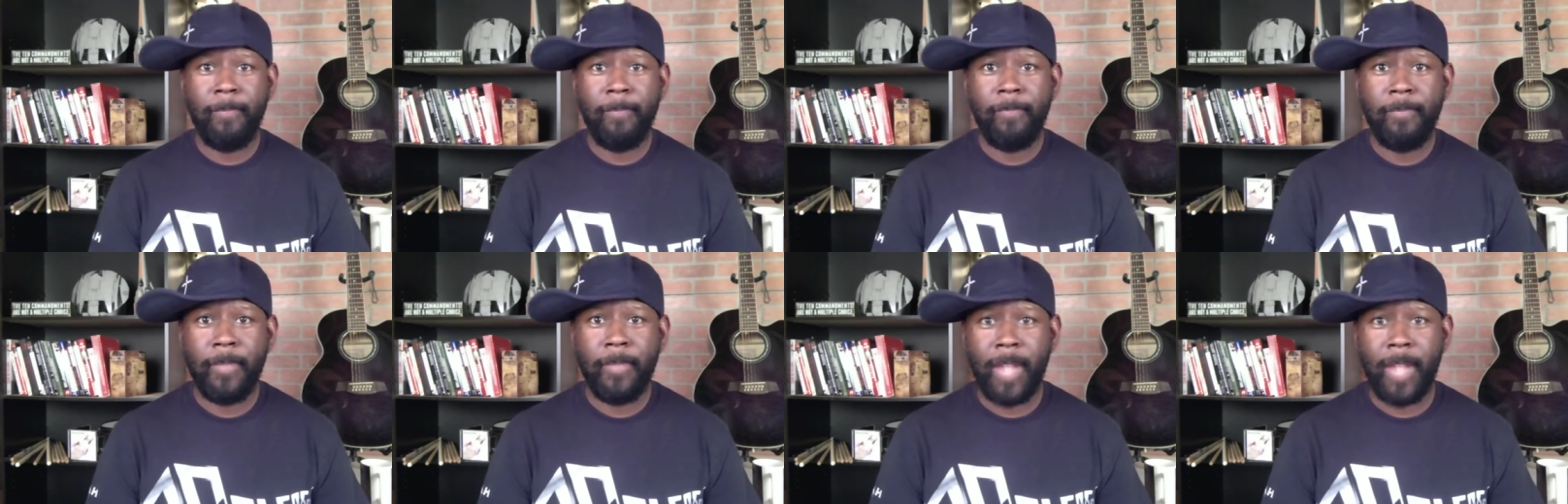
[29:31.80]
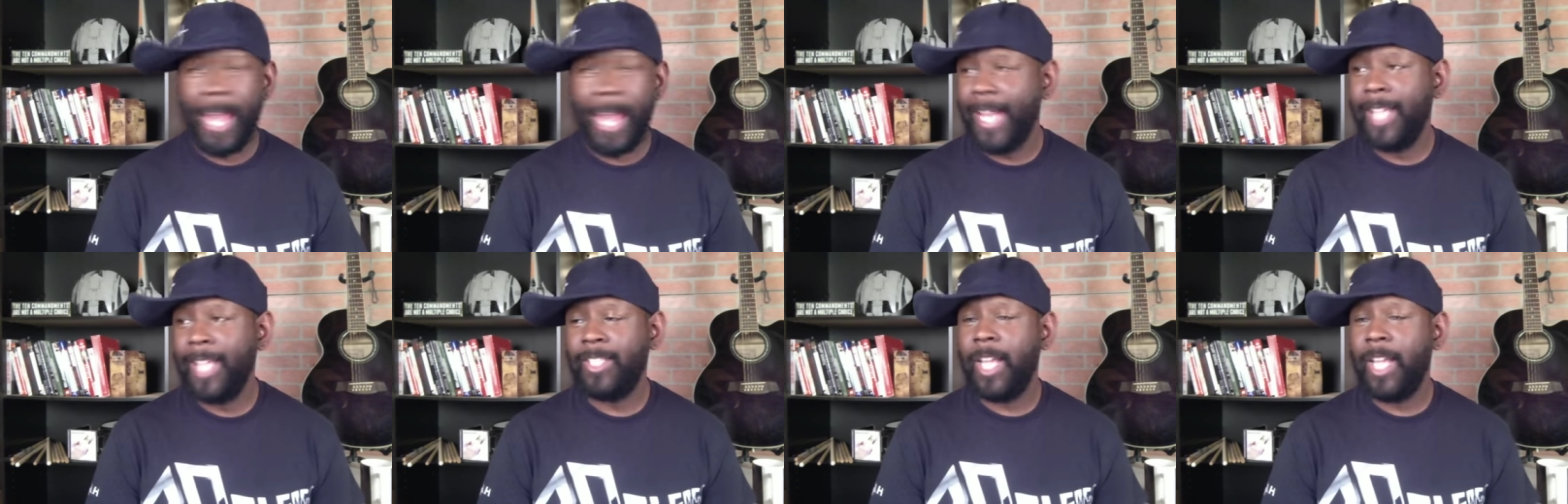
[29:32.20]
Like
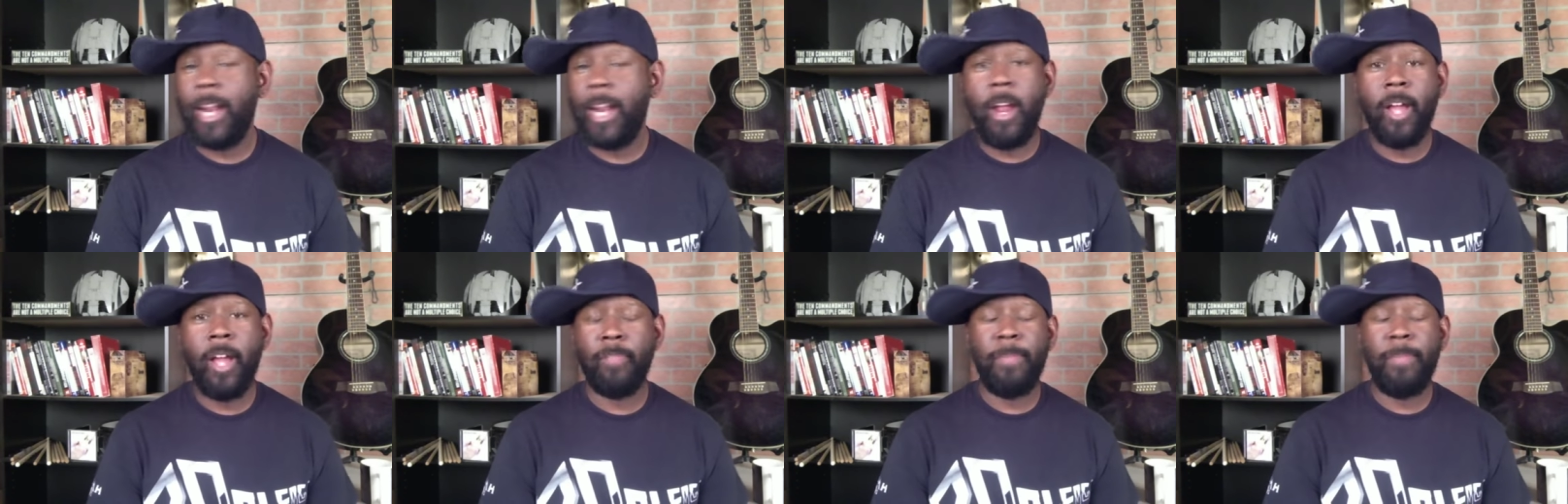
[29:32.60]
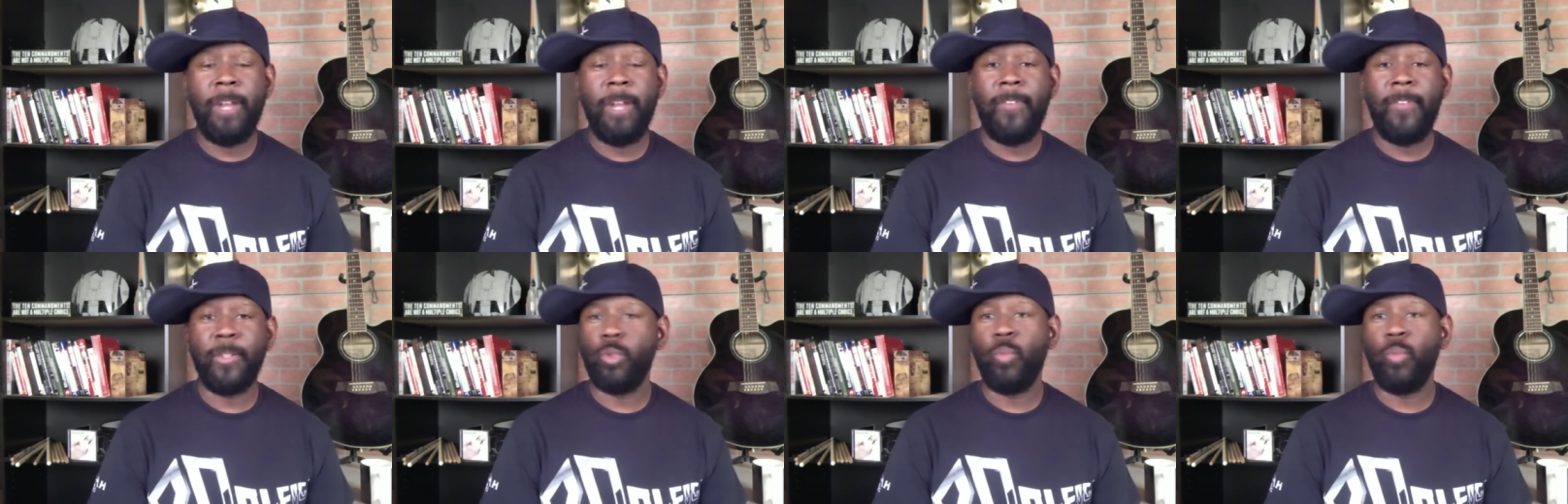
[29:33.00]
I said, their health
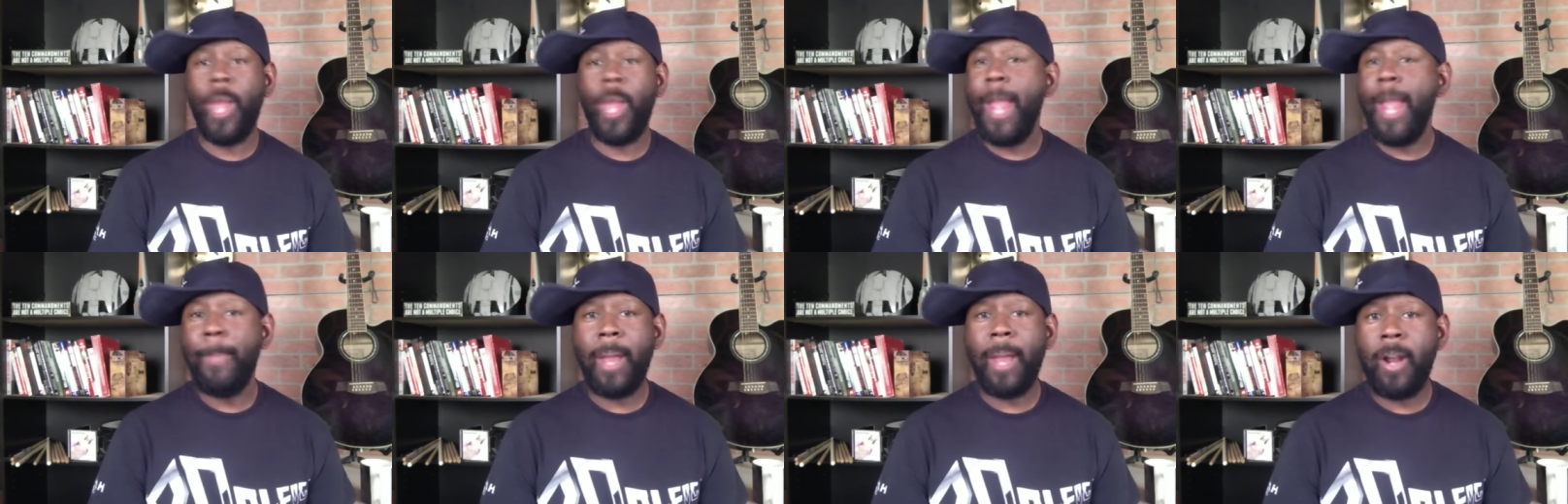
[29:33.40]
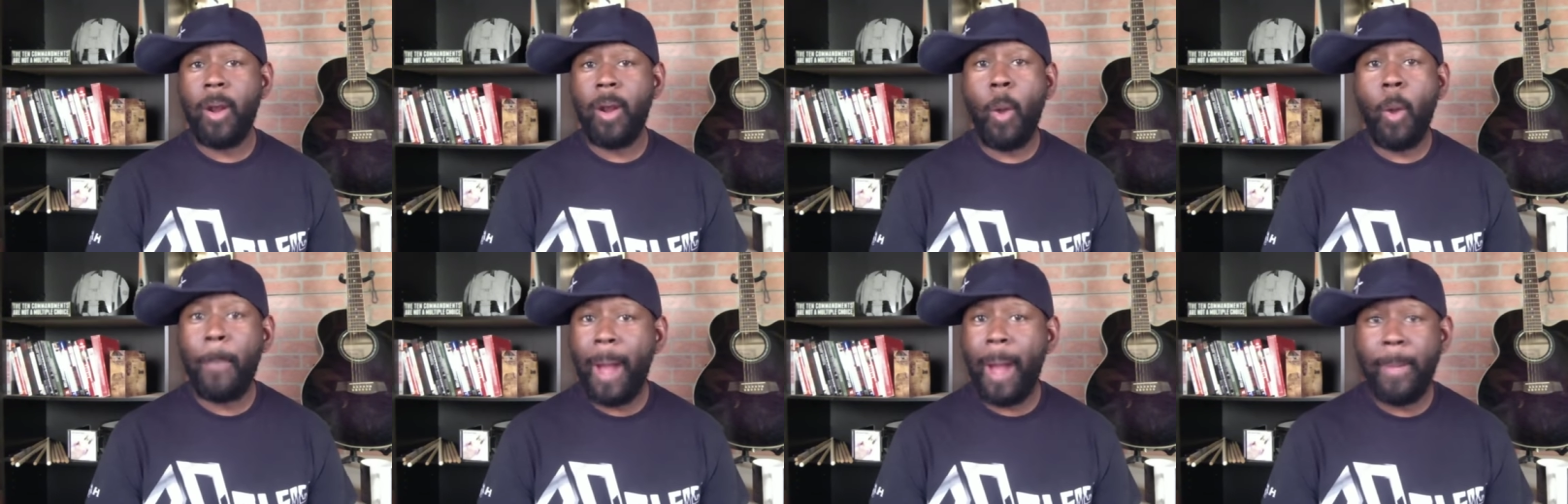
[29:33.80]
benefits was way better than
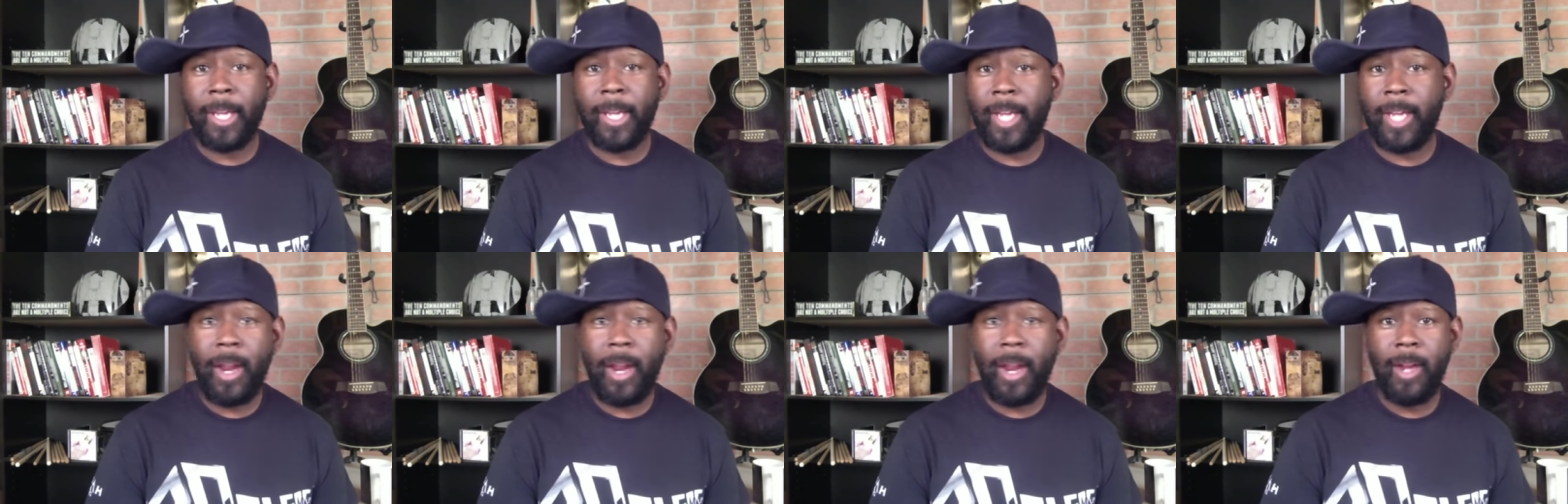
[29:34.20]
Obamacare.